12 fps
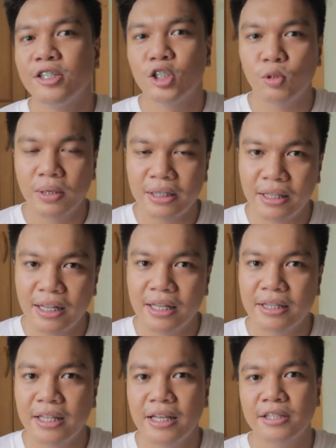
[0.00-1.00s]
swing
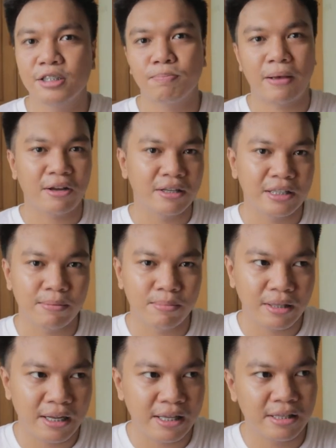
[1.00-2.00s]
trading, speculative
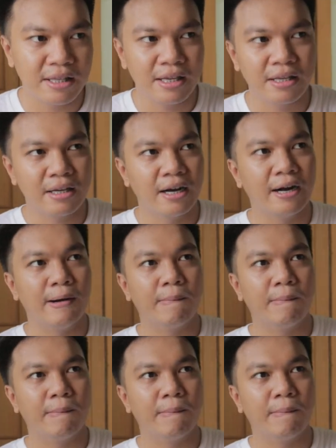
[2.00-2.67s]
trading,